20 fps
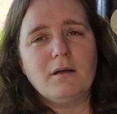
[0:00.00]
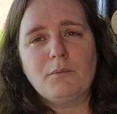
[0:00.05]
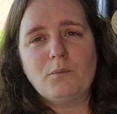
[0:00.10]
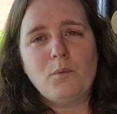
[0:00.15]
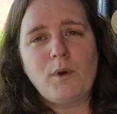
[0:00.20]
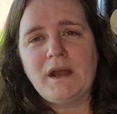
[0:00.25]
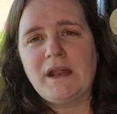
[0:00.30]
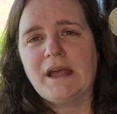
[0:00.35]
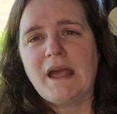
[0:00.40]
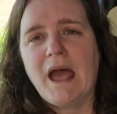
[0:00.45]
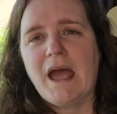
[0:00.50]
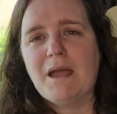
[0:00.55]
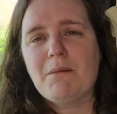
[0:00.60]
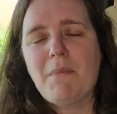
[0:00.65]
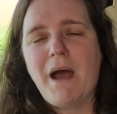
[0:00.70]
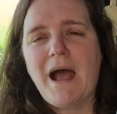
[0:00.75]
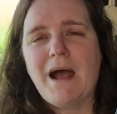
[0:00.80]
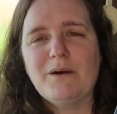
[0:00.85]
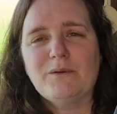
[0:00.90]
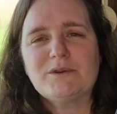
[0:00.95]
when it
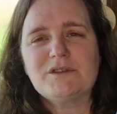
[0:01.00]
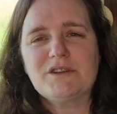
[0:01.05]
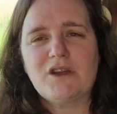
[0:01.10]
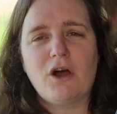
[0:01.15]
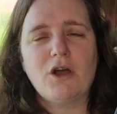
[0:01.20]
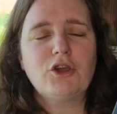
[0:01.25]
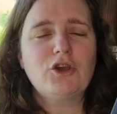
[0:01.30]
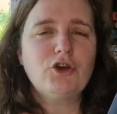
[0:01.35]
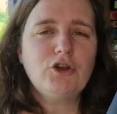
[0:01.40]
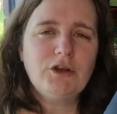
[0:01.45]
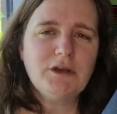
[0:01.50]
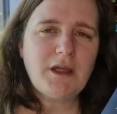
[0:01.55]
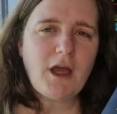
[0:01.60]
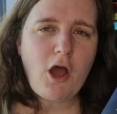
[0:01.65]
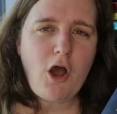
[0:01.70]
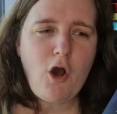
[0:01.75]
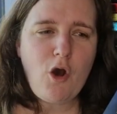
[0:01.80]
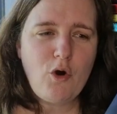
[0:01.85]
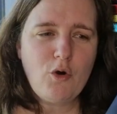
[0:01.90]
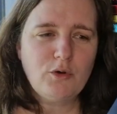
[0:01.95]
came out I couldn't
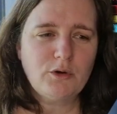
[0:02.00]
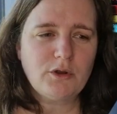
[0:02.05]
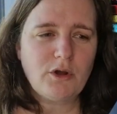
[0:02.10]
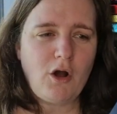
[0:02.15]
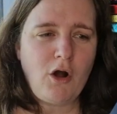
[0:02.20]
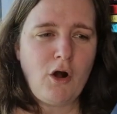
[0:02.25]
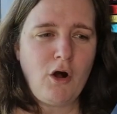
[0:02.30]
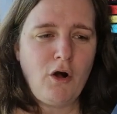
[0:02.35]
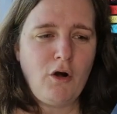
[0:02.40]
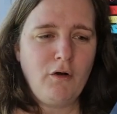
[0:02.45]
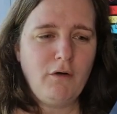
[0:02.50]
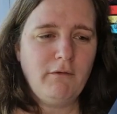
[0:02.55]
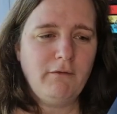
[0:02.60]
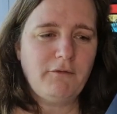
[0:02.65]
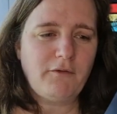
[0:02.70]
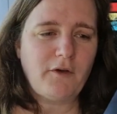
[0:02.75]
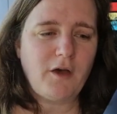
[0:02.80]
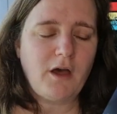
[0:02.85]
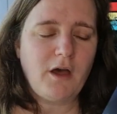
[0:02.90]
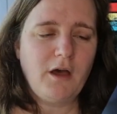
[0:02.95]
get hold
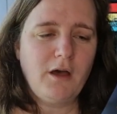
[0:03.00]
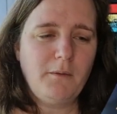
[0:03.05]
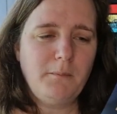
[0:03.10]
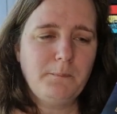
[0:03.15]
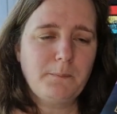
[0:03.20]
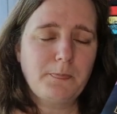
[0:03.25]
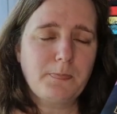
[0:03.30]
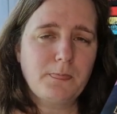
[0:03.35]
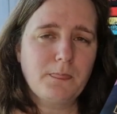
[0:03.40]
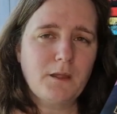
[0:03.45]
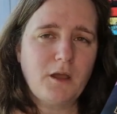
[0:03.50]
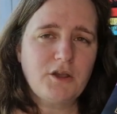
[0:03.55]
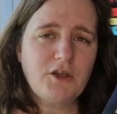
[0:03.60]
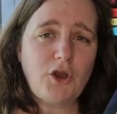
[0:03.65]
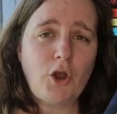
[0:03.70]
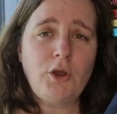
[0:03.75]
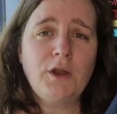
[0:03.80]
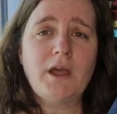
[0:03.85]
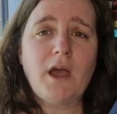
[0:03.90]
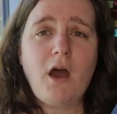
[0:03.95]
of um, I
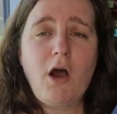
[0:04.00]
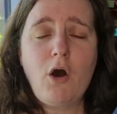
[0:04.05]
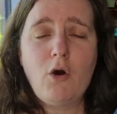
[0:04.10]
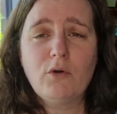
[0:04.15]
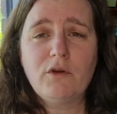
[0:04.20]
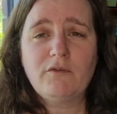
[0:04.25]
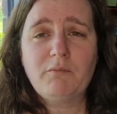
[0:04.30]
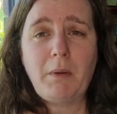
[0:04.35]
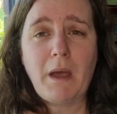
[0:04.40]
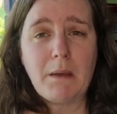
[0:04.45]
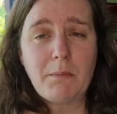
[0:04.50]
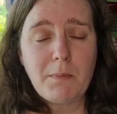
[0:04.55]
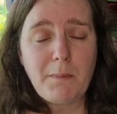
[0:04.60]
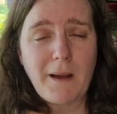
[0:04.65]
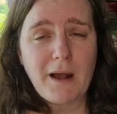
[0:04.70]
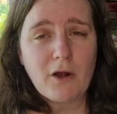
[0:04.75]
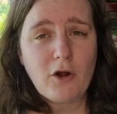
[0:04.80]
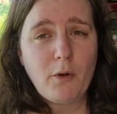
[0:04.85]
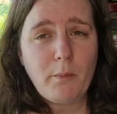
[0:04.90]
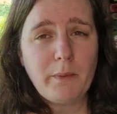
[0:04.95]
could only get hold of
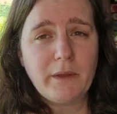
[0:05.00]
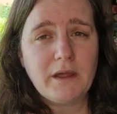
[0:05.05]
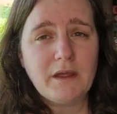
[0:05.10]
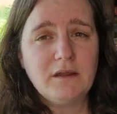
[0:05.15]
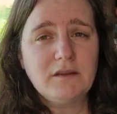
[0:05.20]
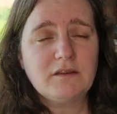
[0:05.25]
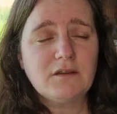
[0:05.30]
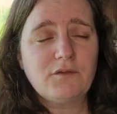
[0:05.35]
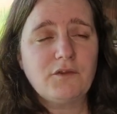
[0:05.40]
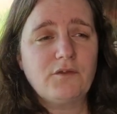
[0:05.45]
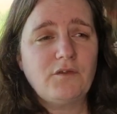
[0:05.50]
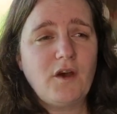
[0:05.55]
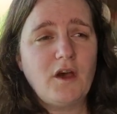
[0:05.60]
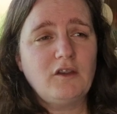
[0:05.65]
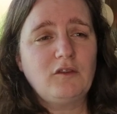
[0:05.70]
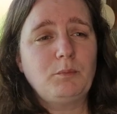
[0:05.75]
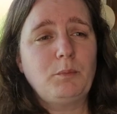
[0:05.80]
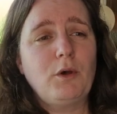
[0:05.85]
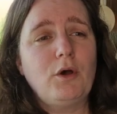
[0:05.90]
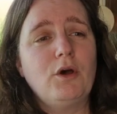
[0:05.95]
paperback copies of the
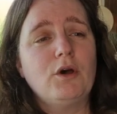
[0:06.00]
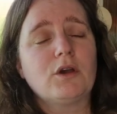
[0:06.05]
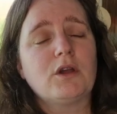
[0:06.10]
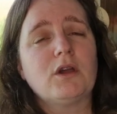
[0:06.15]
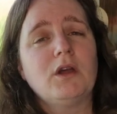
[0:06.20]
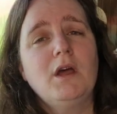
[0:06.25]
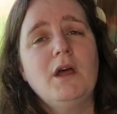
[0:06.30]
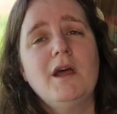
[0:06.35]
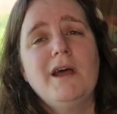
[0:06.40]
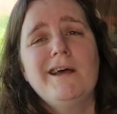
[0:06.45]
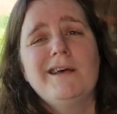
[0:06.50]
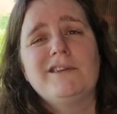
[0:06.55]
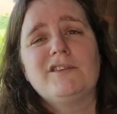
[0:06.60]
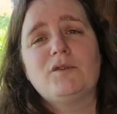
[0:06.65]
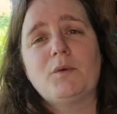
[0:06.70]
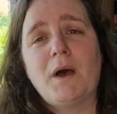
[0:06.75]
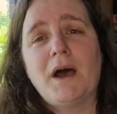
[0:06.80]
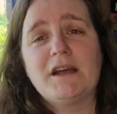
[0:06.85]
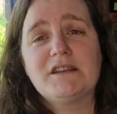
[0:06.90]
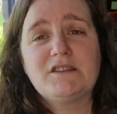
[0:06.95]
first book
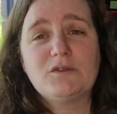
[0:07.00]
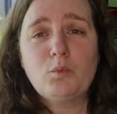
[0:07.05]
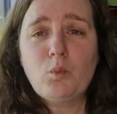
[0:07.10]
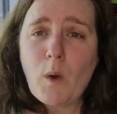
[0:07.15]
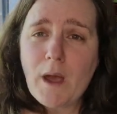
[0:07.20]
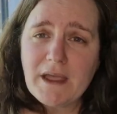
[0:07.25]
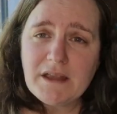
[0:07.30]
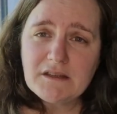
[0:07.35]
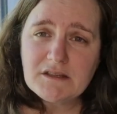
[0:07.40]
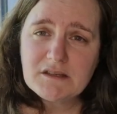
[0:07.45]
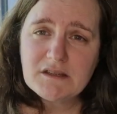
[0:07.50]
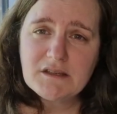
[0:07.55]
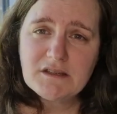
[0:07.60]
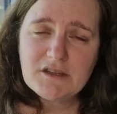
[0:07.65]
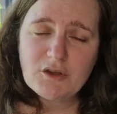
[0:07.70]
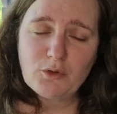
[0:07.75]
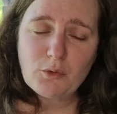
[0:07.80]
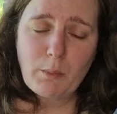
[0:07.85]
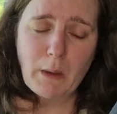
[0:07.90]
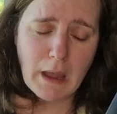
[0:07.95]
so I had to wait
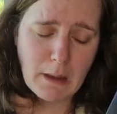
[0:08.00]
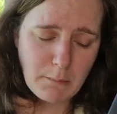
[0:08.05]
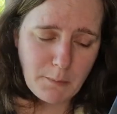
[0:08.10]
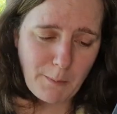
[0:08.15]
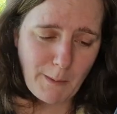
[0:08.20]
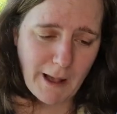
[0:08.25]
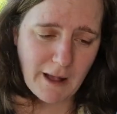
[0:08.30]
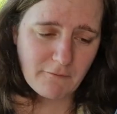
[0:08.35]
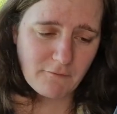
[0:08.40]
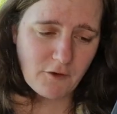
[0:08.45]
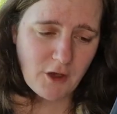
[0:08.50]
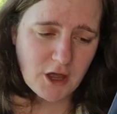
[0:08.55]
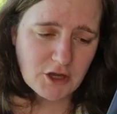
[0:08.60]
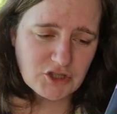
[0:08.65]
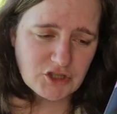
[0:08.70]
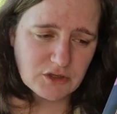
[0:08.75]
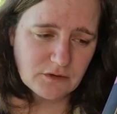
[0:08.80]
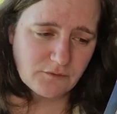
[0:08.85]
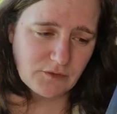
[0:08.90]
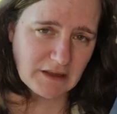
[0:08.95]
until the paperback
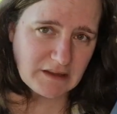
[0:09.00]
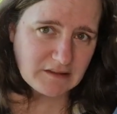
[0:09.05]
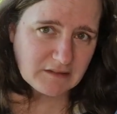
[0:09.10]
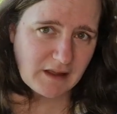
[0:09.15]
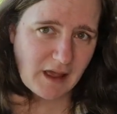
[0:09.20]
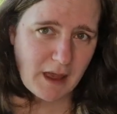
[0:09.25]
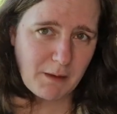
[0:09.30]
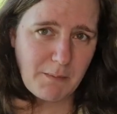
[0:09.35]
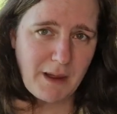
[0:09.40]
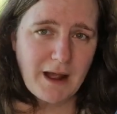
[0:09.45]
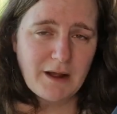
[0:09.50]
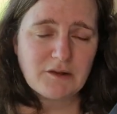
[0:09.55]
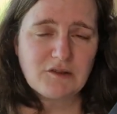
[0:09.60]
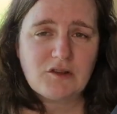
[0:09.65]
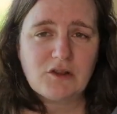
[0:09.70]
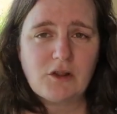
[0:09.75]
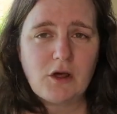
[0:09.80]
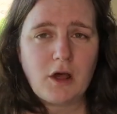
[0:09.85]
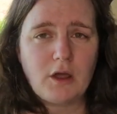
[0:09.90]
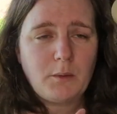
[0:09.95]
version of this came out
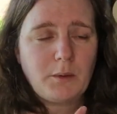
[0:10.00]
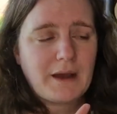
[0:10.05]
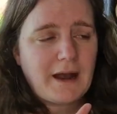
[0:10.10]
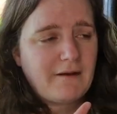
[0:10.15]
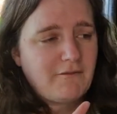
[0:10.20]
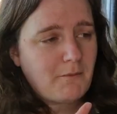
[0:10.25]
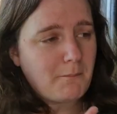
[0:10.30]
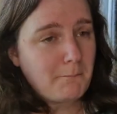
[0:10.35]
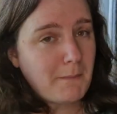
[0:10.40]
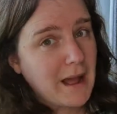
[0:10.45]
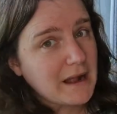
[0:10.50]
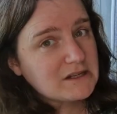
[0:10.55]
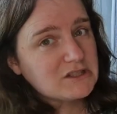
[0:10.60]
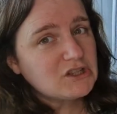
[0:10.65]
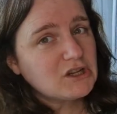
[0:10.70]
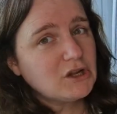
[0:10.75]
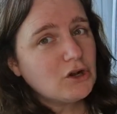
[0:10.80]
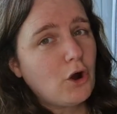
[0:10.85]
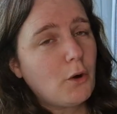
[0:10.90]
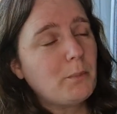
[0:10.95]
so that I would have a
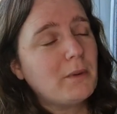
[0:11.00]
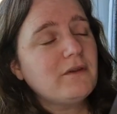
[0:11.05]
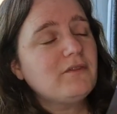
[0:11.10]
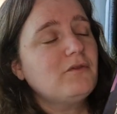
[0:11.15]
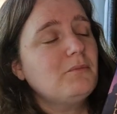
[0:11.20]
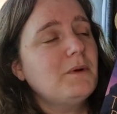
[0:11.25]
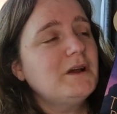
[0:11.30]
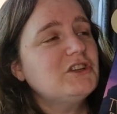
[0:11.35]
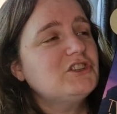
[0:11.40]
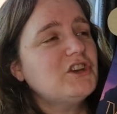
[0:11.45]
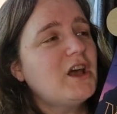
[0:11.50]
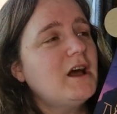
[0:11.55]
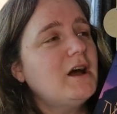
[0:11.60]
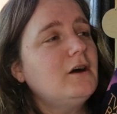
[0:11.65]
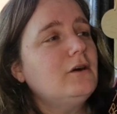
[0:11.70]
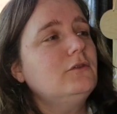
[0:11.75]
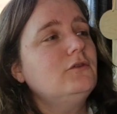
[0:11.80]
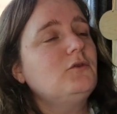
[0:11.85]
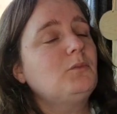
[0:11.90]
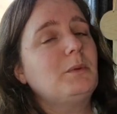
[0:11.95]
matching copy for my
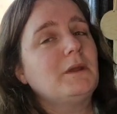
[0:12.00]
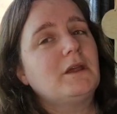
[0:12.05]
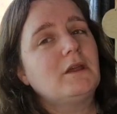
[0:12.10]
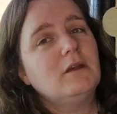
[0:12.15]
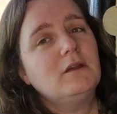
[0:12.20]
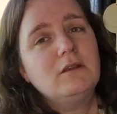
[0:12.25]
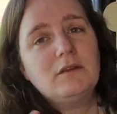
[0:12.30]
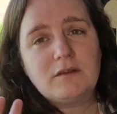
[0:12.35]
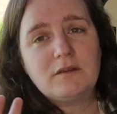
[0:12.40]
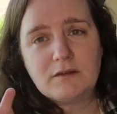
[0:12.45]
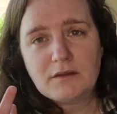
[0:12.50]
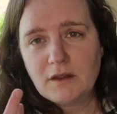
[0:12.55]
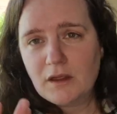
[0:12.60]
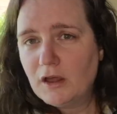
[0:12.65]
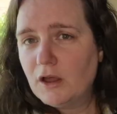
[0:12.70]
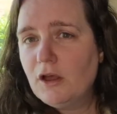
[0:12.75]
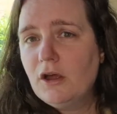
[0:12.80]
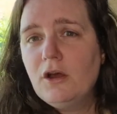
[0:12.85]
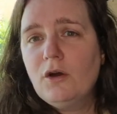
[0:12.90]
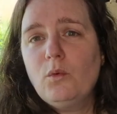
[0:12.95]
shelves because
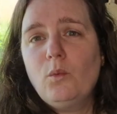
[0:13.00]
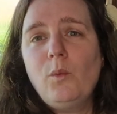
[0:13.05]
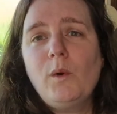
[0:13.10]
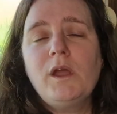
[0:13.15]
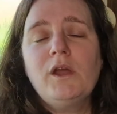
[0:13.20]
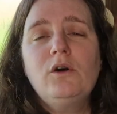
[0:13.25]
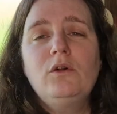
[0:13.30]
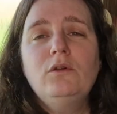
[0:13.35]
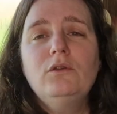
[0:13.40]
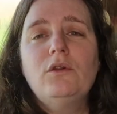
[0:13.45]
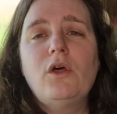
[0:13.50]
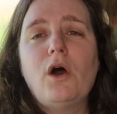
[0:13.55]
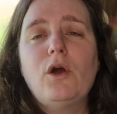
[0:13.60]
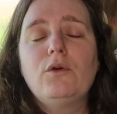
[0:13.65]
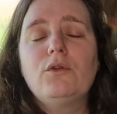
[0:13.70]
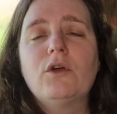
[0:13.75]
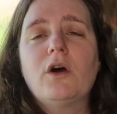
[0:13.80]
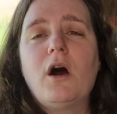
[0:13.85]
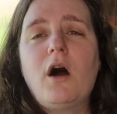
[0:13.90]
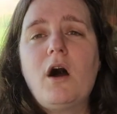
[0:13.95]
we all
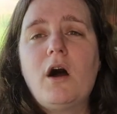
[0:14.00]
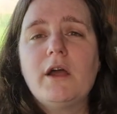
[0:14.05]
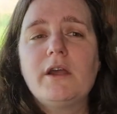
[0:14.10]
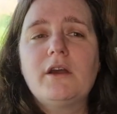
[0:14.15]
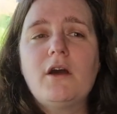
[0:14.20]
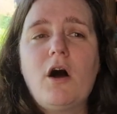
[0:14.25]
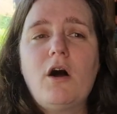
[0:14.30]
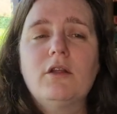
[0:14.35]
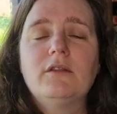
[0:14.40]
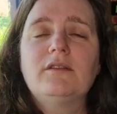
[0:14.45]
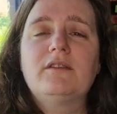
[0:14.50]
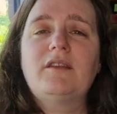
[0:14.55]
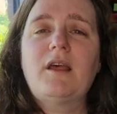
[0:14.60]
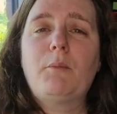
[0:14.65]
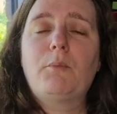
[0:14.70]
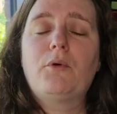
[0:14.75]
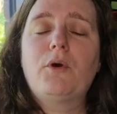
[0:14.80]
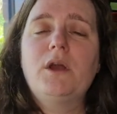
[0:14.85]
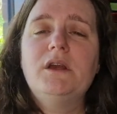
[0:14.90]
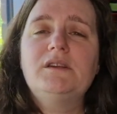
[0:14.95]
know that I can't
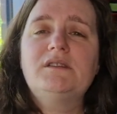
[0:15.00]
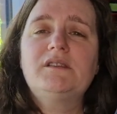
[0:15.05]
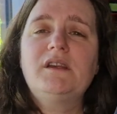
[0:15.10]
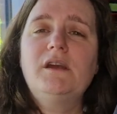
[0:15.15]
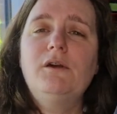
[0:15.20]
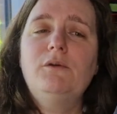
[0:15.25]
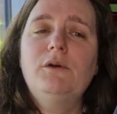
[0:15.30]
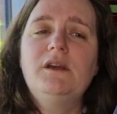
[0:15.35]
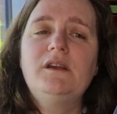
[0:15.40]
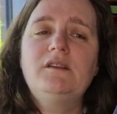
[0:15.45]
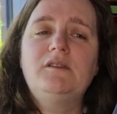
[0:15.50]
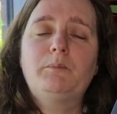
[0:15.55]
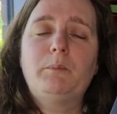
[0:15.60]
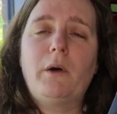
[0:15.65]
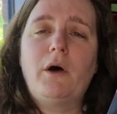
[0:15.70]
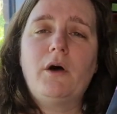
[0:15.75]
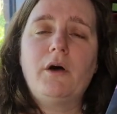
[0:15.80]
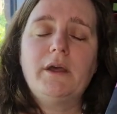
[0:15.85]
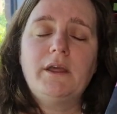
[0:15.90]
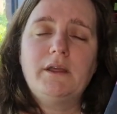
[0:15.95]
separate series
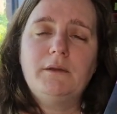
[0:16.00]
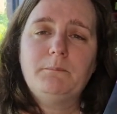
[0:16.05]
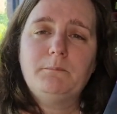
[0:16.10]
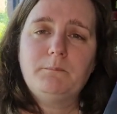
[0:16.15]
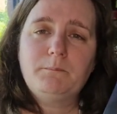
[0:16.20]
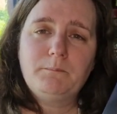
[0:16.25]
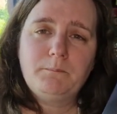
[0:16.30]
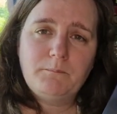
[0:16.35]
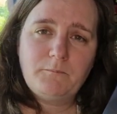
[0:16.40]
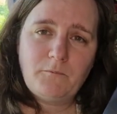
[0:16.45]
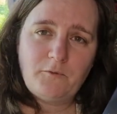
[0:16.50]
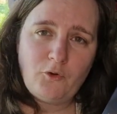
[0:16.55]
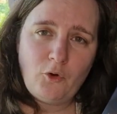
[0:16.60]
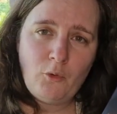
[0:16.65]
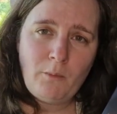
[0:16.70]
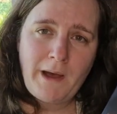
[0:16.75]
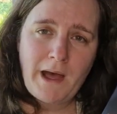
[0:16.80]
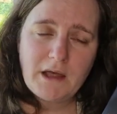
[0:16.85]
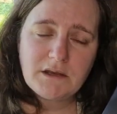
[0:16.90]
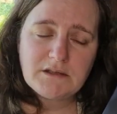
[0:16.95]
by
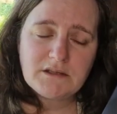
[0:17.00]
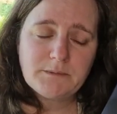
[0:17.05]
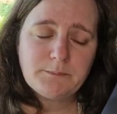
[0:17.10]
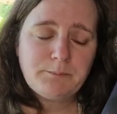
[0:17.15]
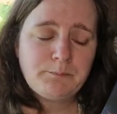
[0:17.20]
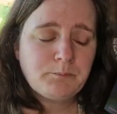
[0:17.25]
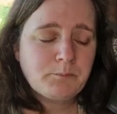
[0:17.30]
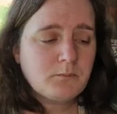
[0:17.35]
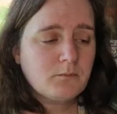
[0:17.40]
format